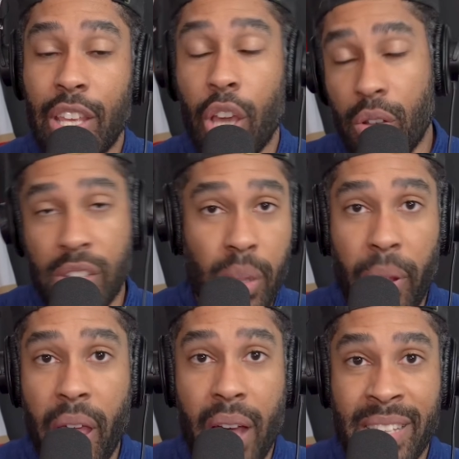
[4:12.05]
goes into the
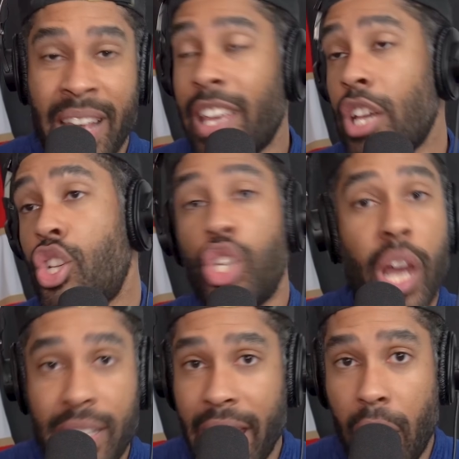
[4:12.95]
playoffs, he gets
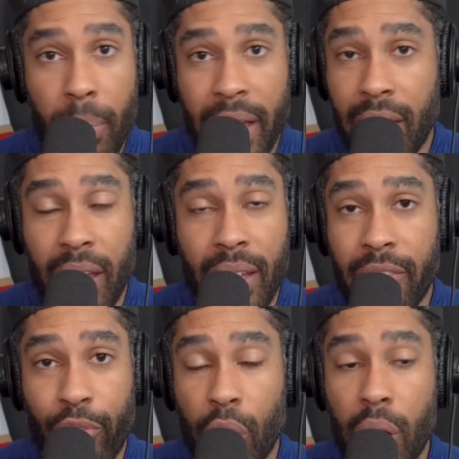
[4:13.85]
shut down by the
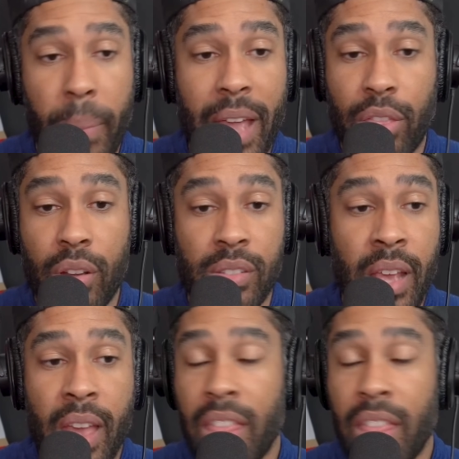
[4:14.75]
Florida Panthers.